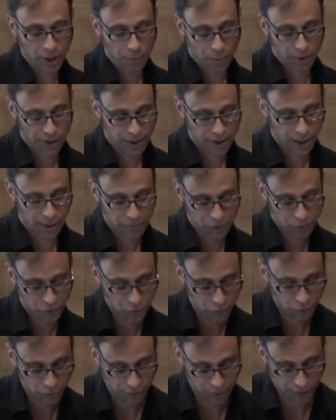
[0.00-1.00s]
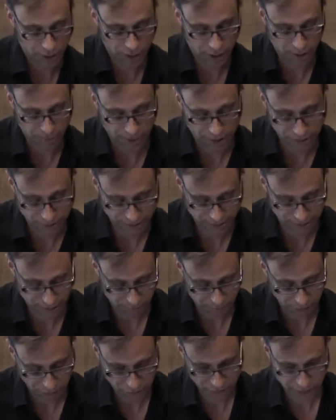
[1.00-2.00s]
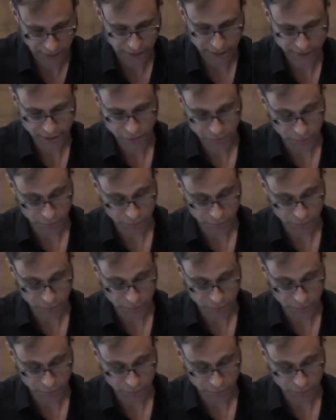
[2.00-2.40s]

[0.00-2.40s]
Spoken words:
when it comes to my society's